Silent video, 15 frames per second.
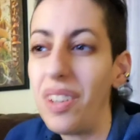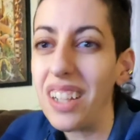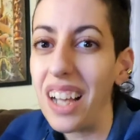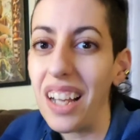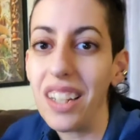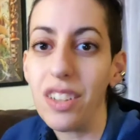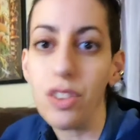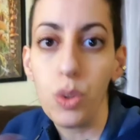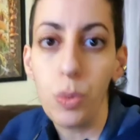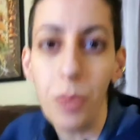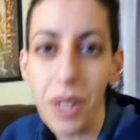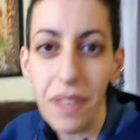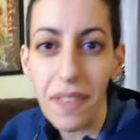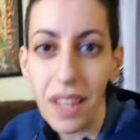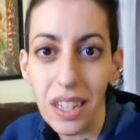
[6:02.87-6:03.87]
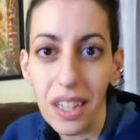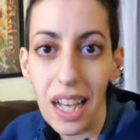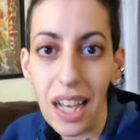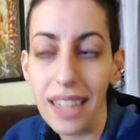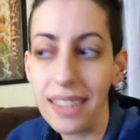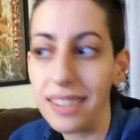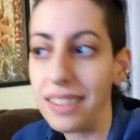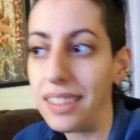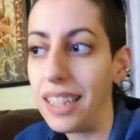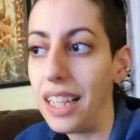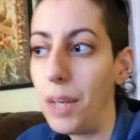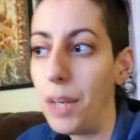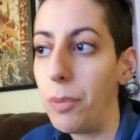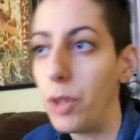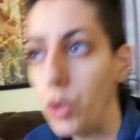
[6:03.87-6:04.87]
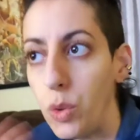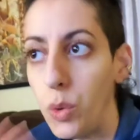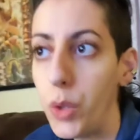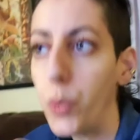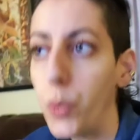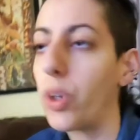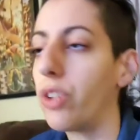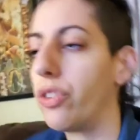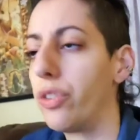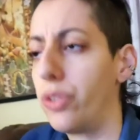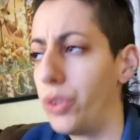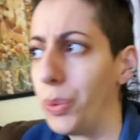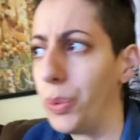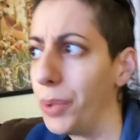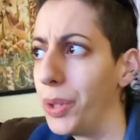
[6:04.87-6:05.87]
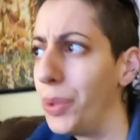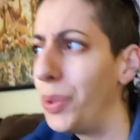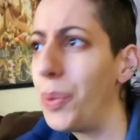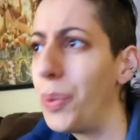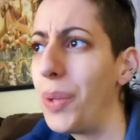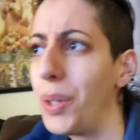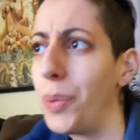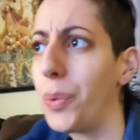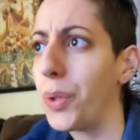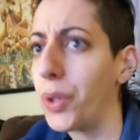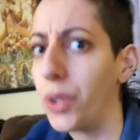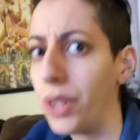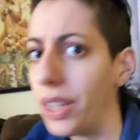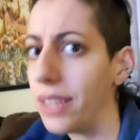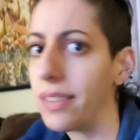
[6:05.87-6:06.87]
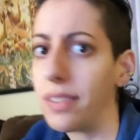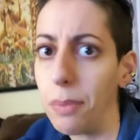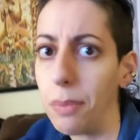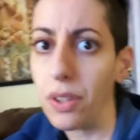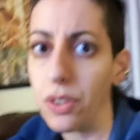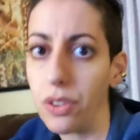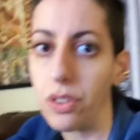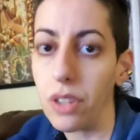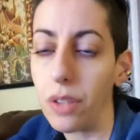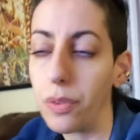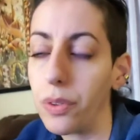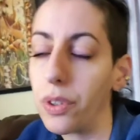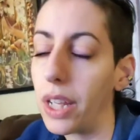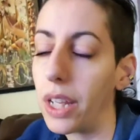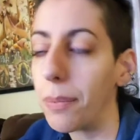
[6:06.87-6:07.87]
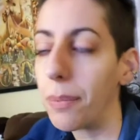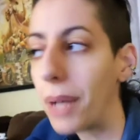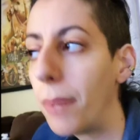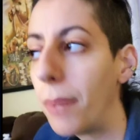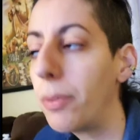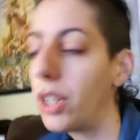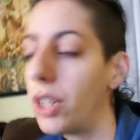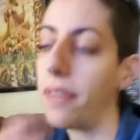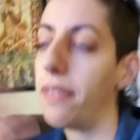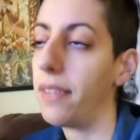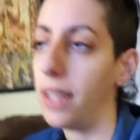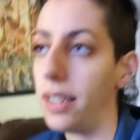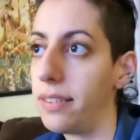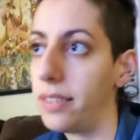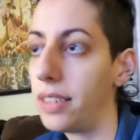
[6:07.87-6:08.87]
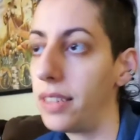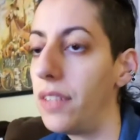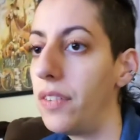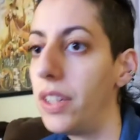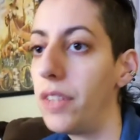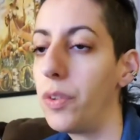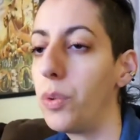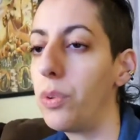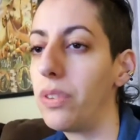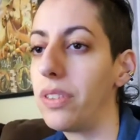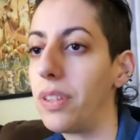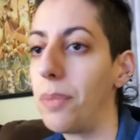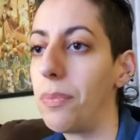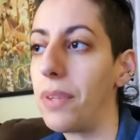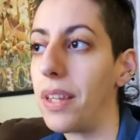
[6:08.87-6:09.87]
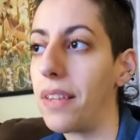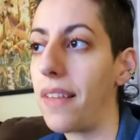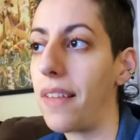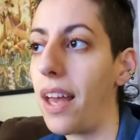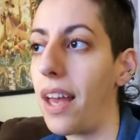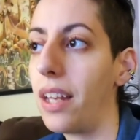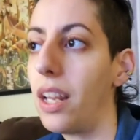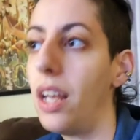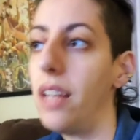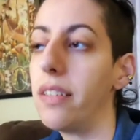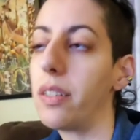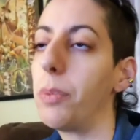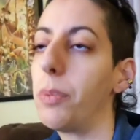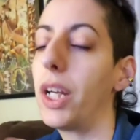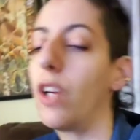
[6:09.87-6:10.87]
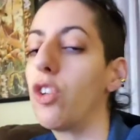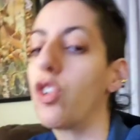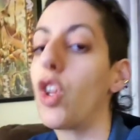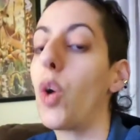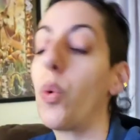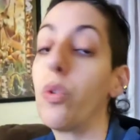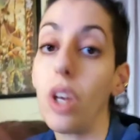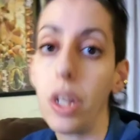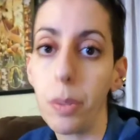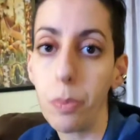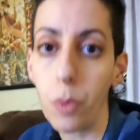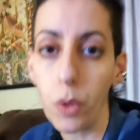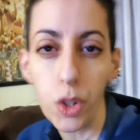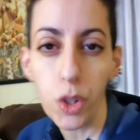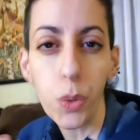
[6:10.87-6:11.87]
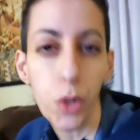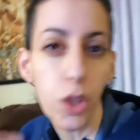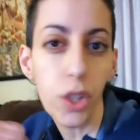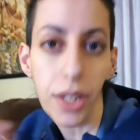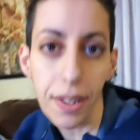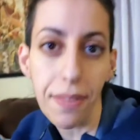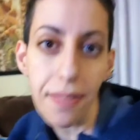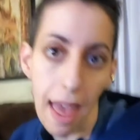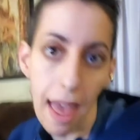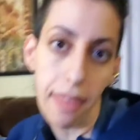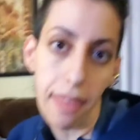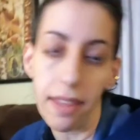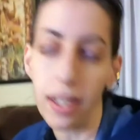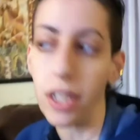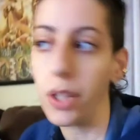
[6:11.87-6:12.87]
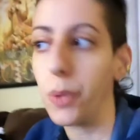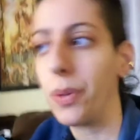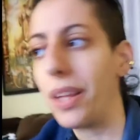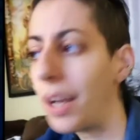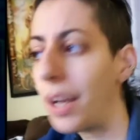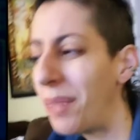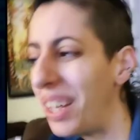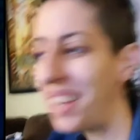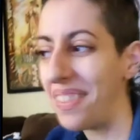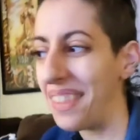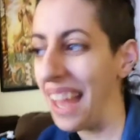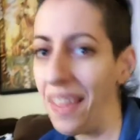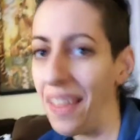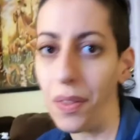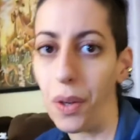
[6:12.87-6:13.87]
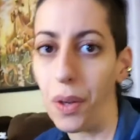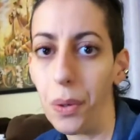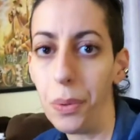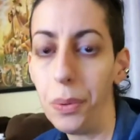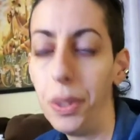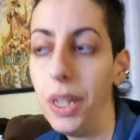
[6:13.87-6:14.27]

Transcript: kind of stupid in that class, but you knew you weren't stupid. You knew that you were good at some other stuff. You're like, but I'm good at this. Even if it was something that somebody else thought was unimportant, you were good at that thing. And you were like, I'm good at that though.